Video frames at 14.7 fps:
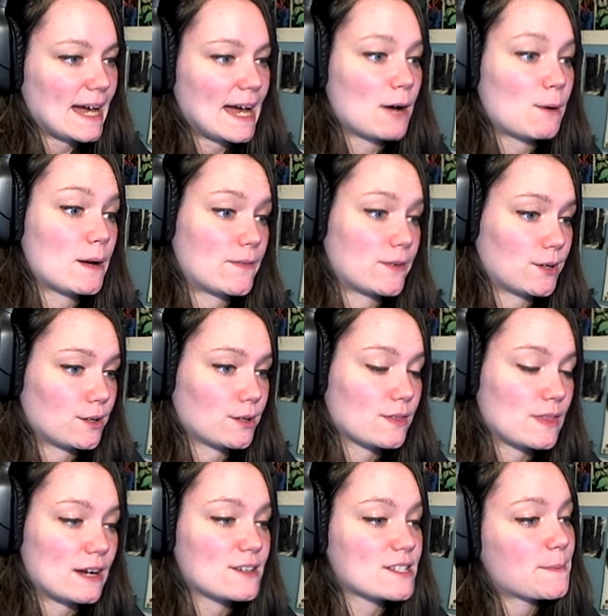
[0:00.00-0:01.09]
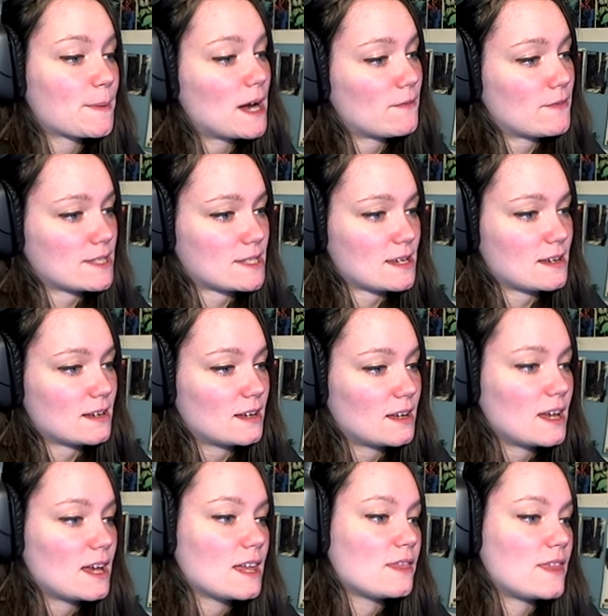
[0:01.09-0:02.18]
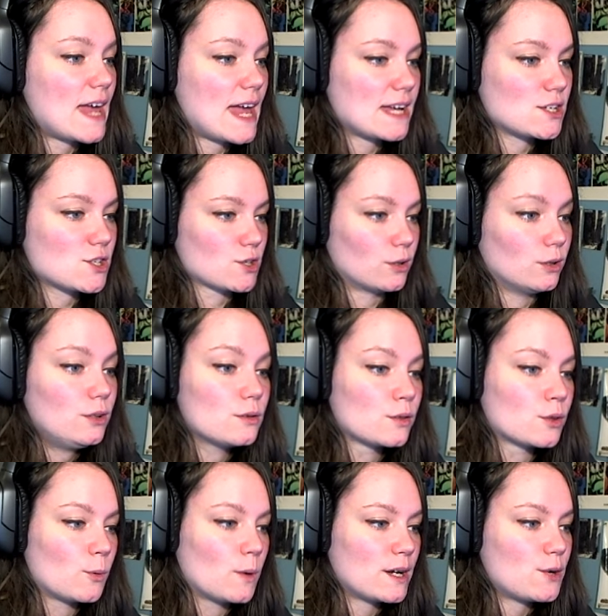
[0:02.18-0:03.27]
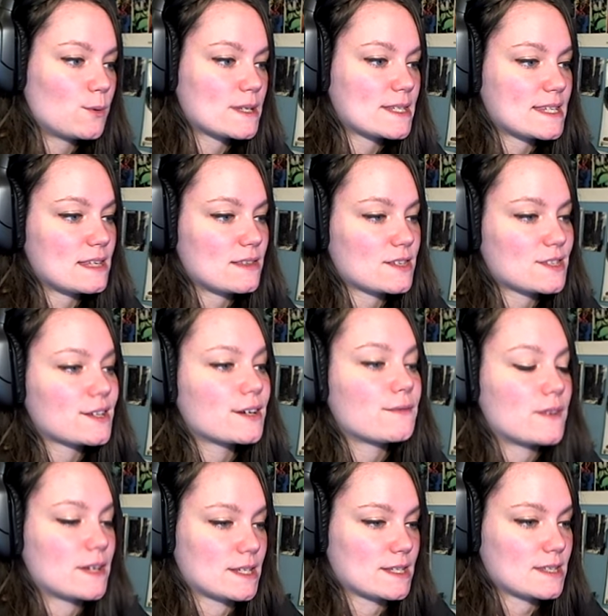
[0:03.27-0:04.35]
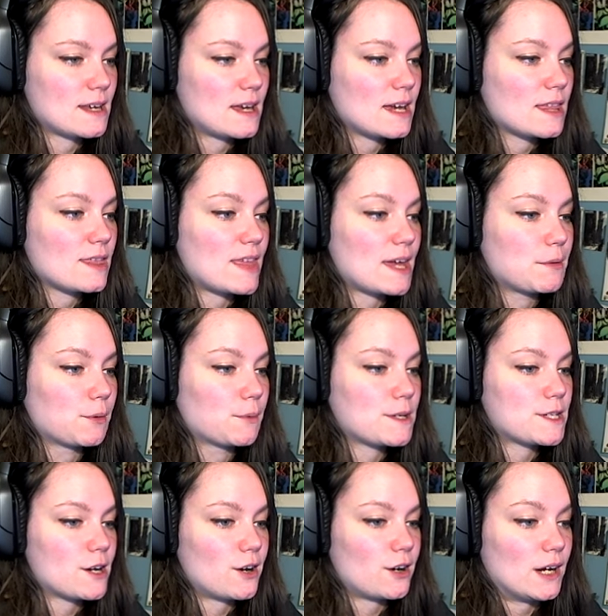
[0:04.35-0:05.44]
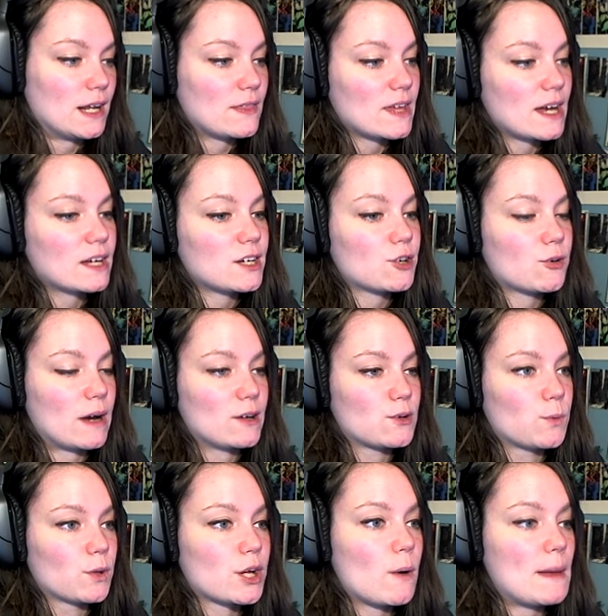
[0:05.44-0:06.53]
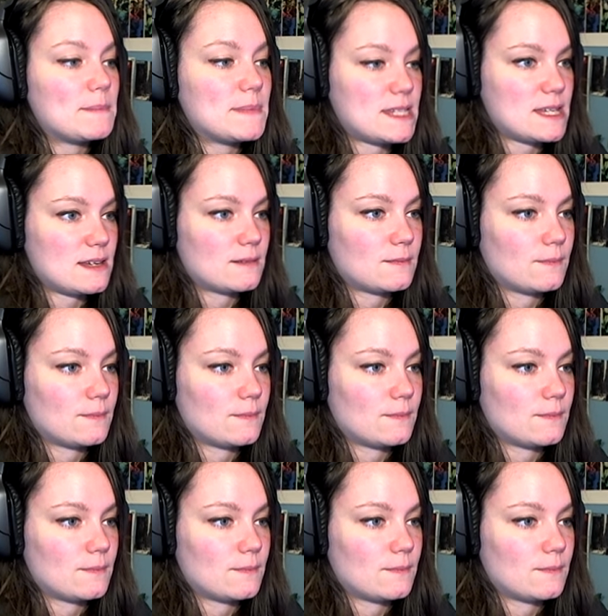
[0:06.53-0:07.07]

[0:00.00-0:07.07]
However, there is a prophecy. The angel, the one who has seen the surface, they will return, and the underground will go empty.